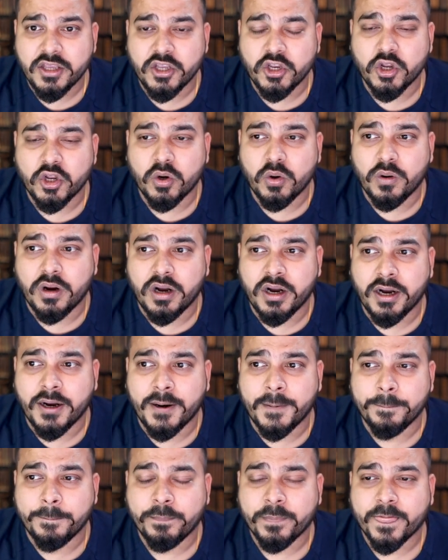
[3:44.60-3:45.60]
you know
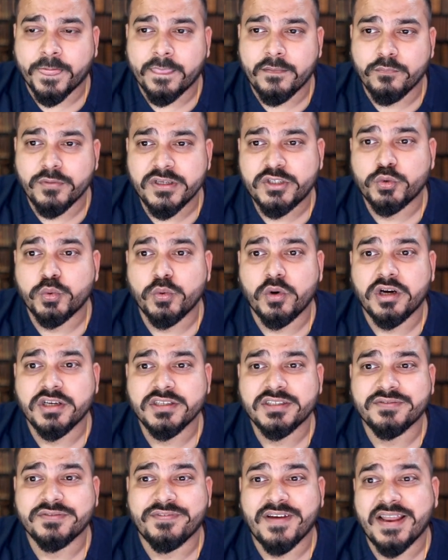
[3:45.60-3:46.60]
um, which
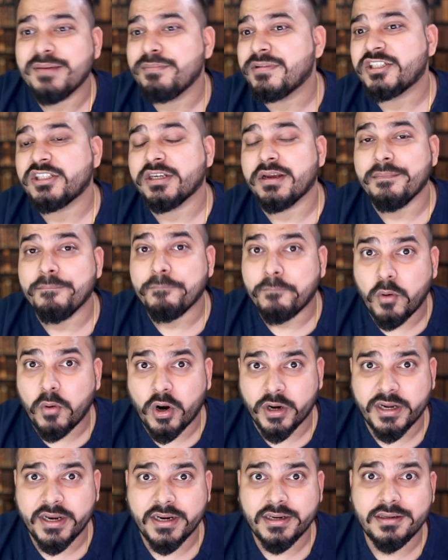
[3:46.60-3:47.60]
was very much
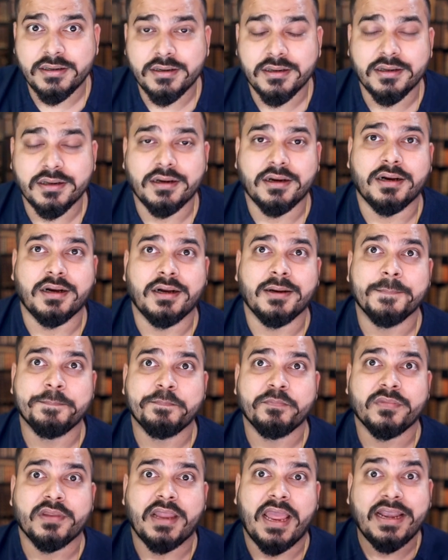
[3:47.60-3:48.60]
important uh,
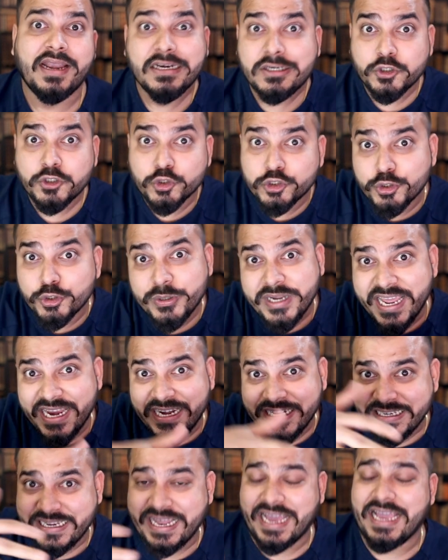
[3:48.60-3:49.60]
and it used to
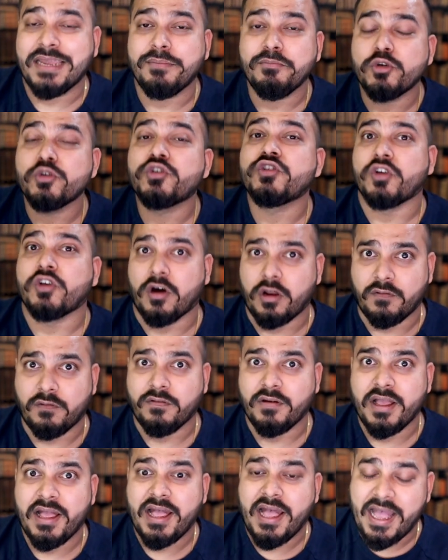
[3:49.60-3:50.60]
take time to solve
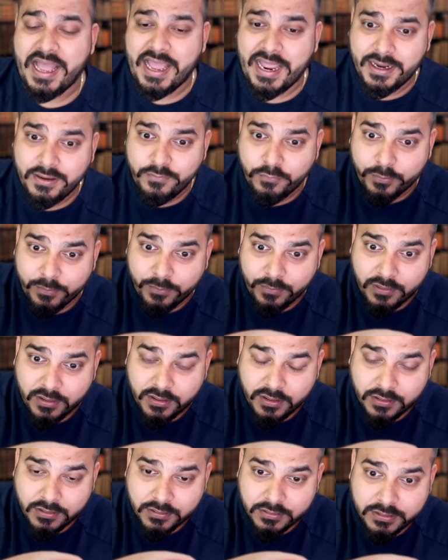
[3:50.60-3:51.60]
and
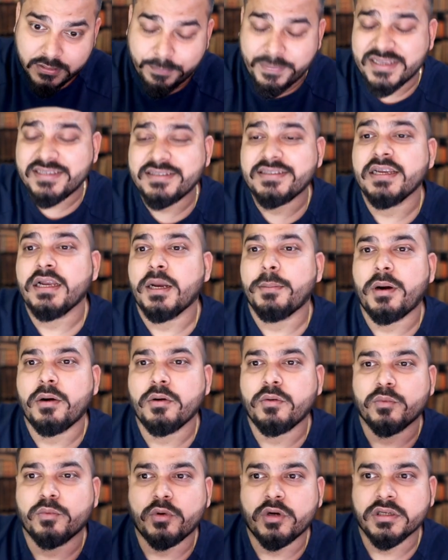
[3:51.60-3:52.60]
the best thing
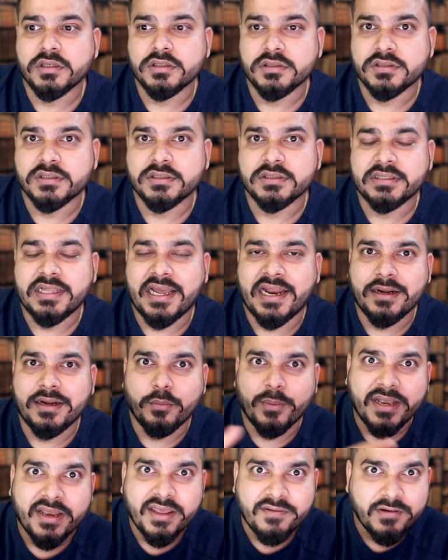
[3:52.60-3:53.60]
about was
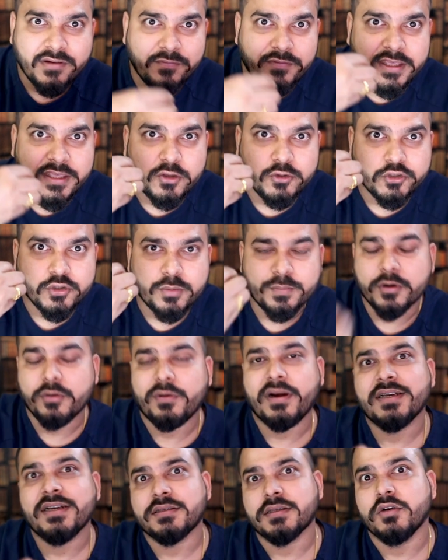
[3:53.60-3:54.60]
that whenever we used to
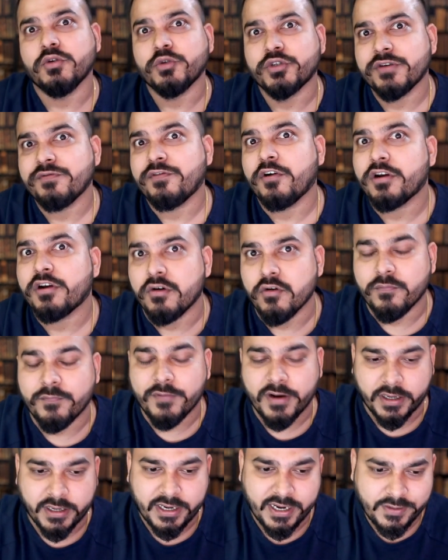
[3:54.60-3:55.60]
provide a solution for a
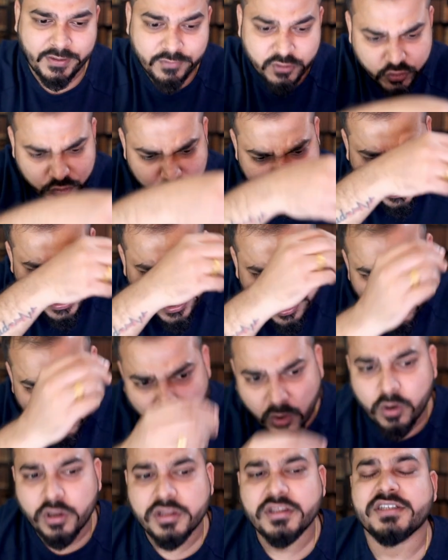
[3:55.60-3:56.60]
homework right we used to write down
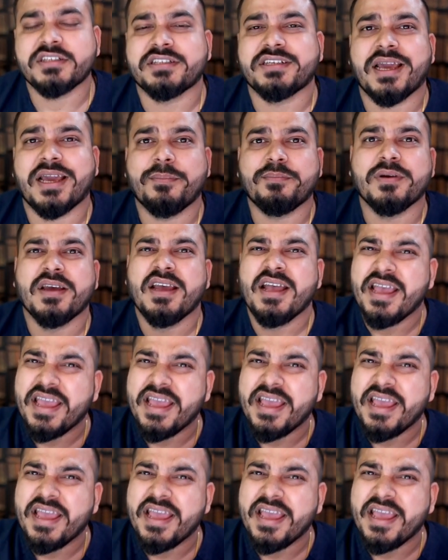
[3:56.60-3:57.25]
all the step